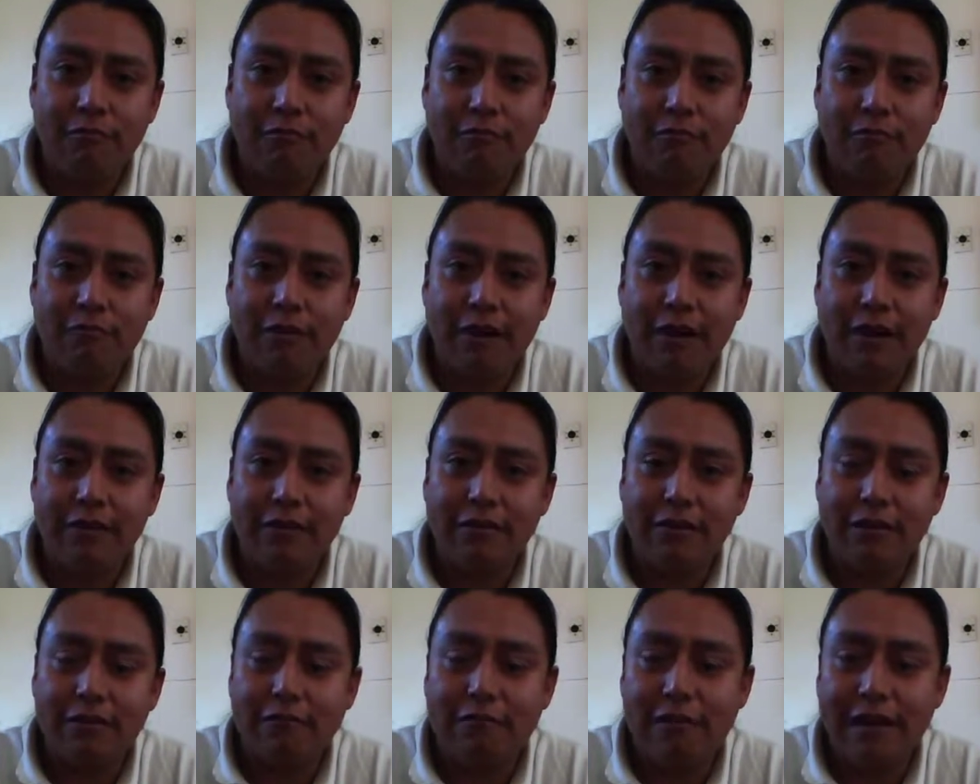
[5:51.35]
wire
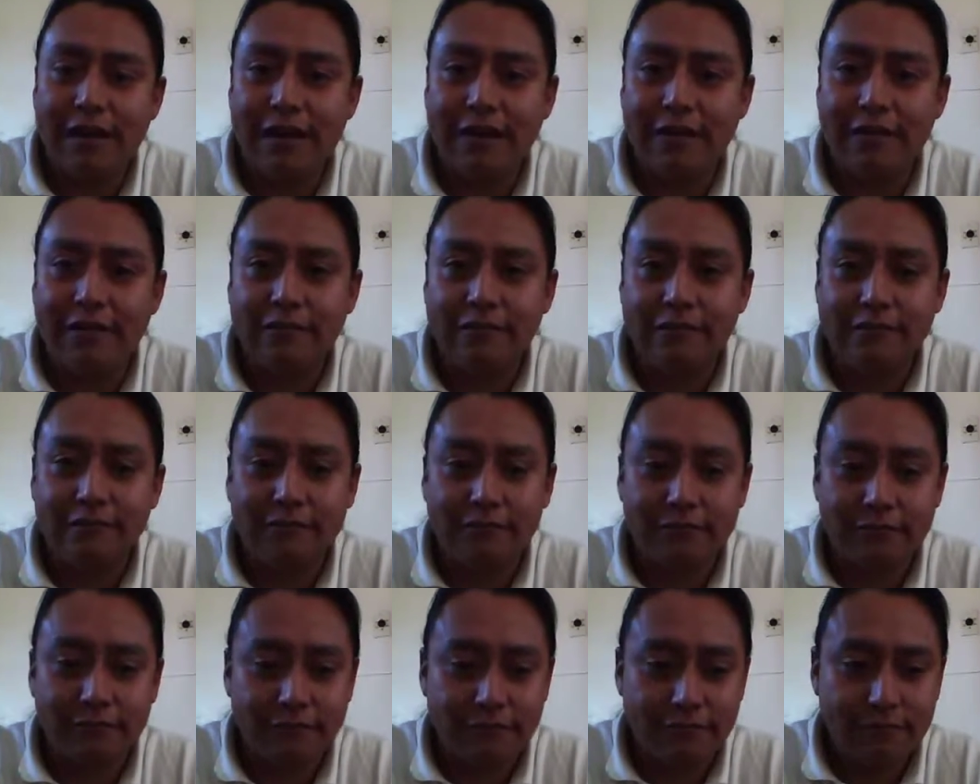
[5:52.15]

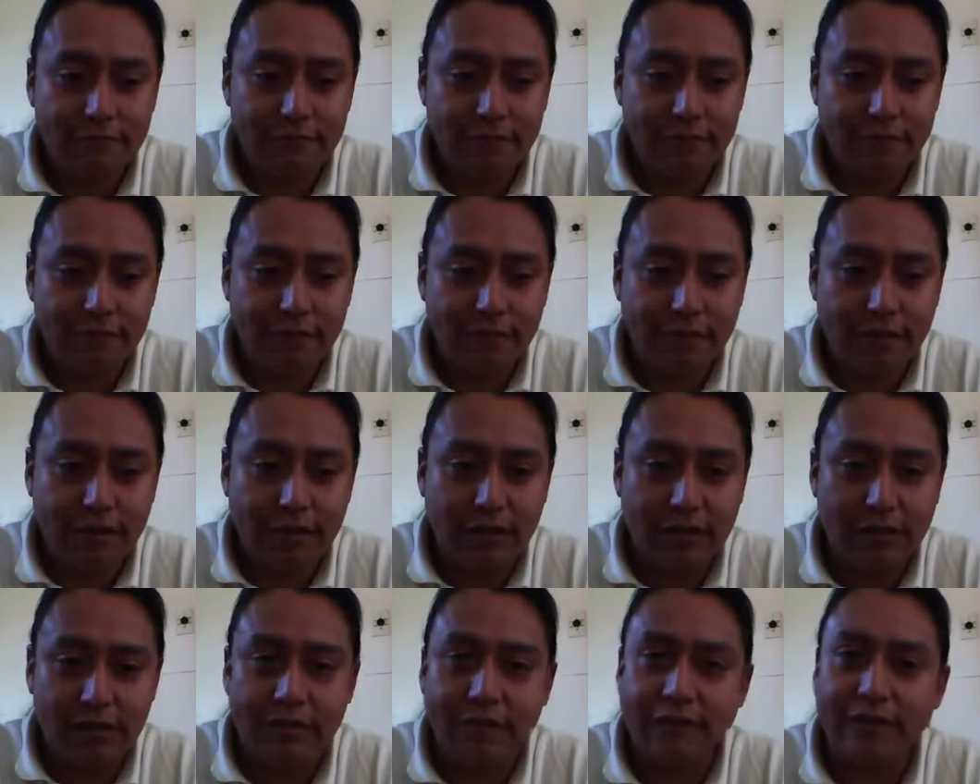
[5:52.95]
around
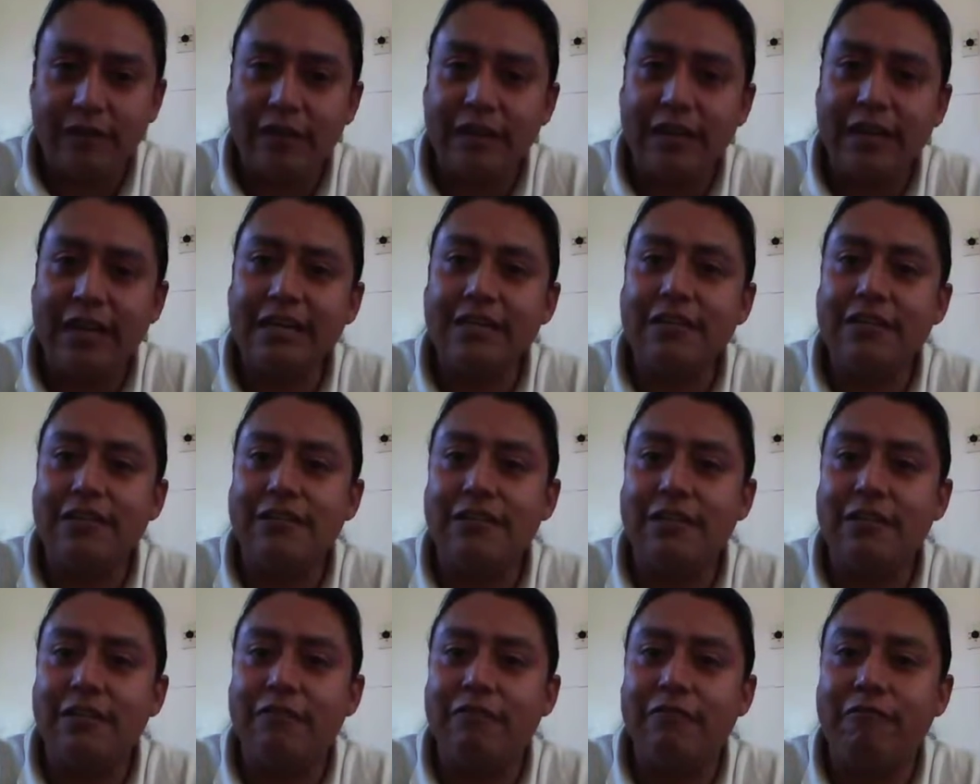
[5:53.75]
different
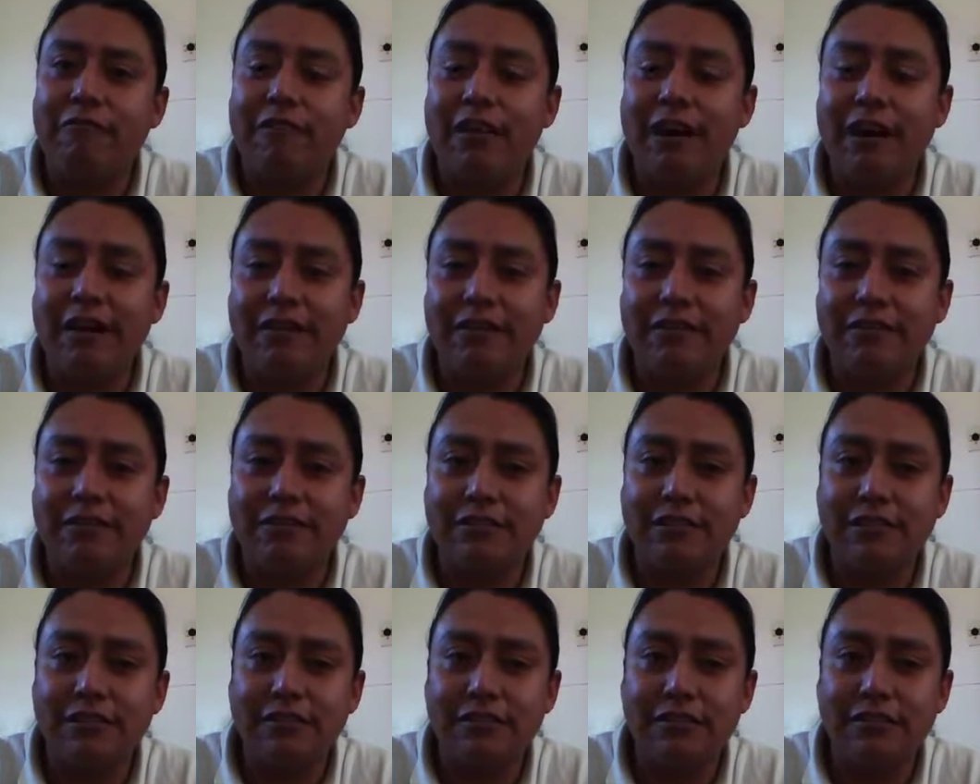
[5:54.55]
gauges of wire,
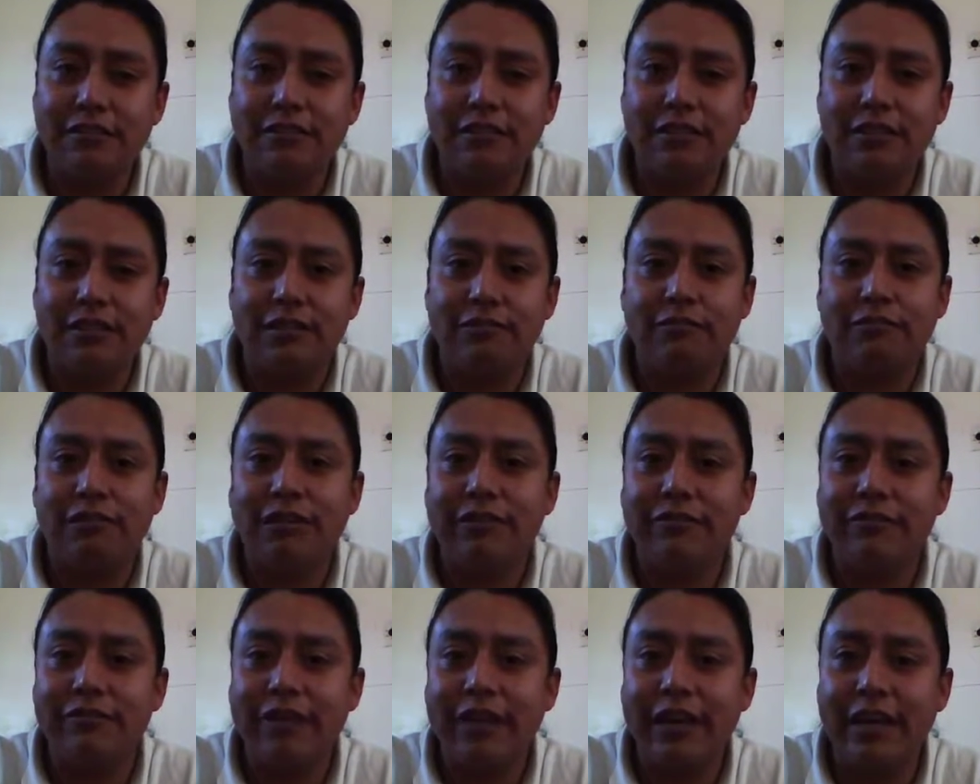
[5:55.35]
such as
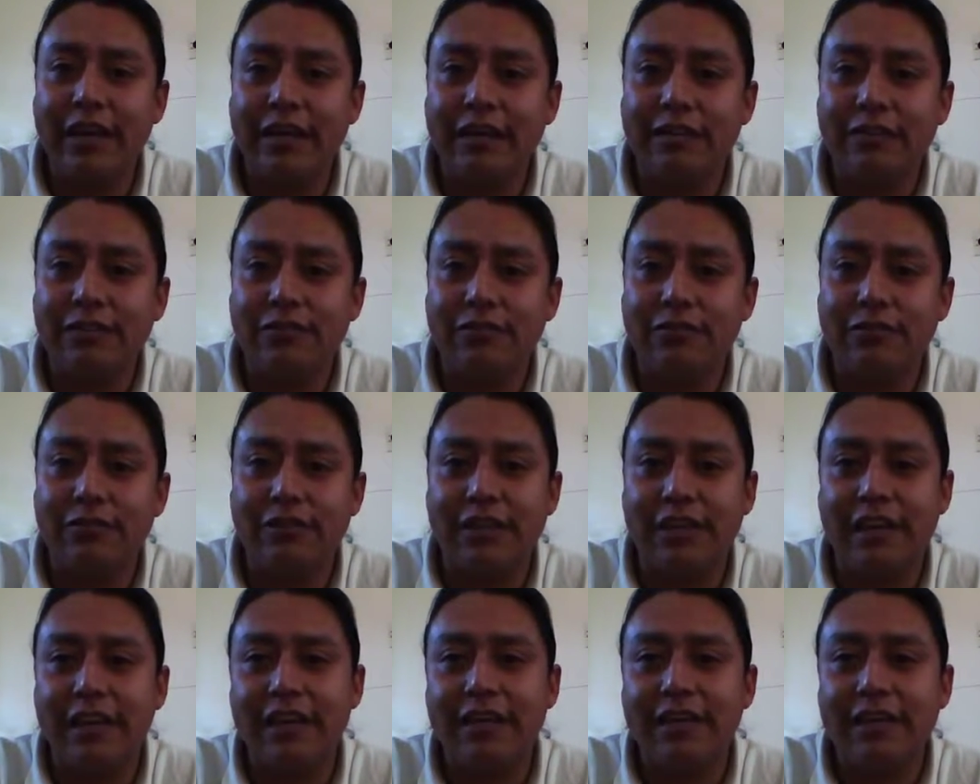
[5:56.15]
12 gauge or
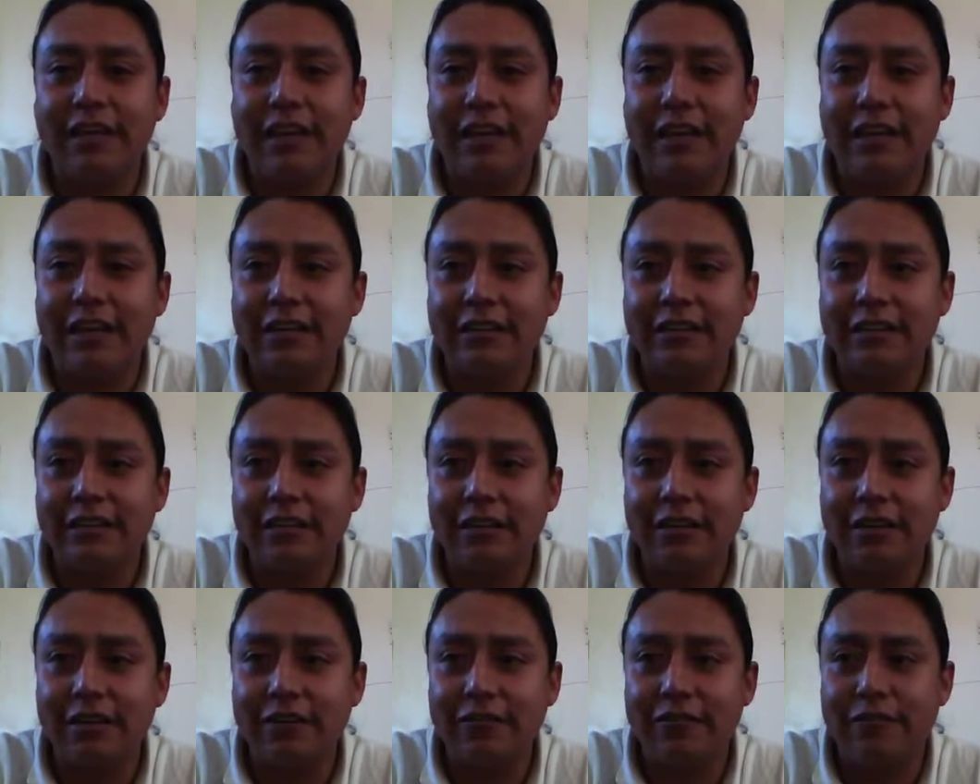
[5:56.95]
10 gauge
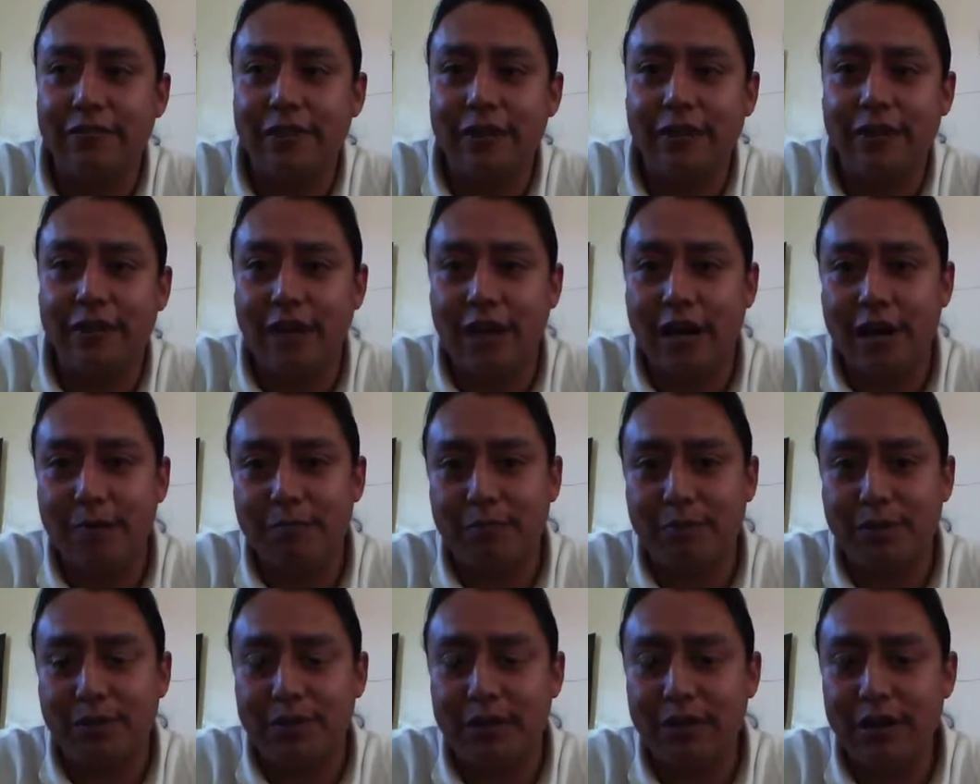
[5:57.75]
of
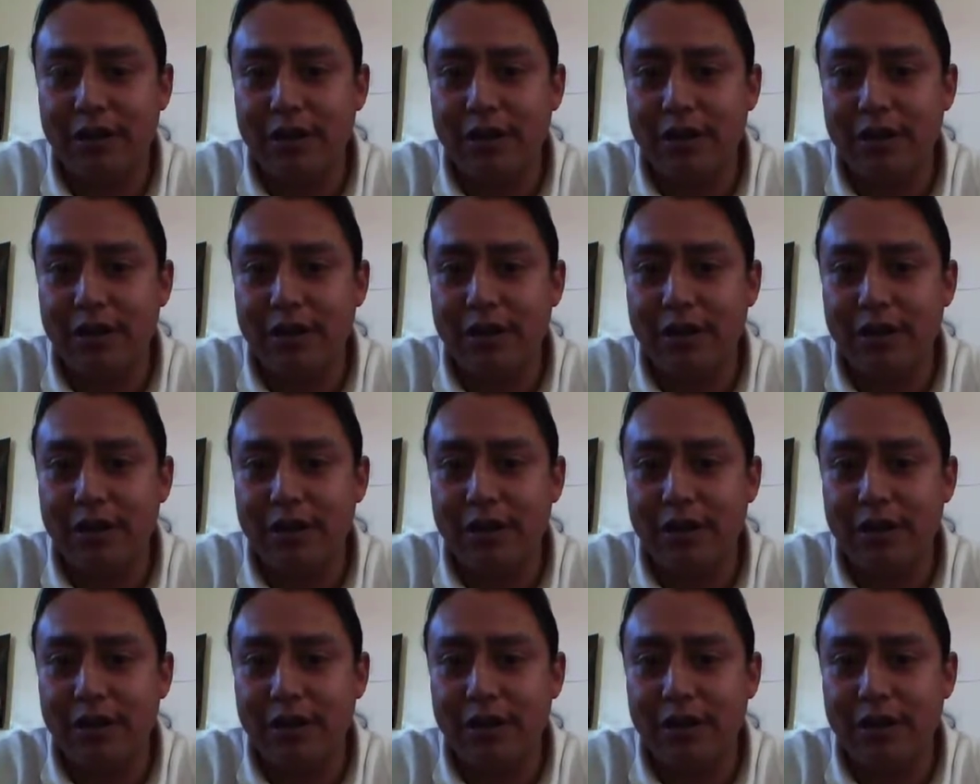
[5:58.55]
copper,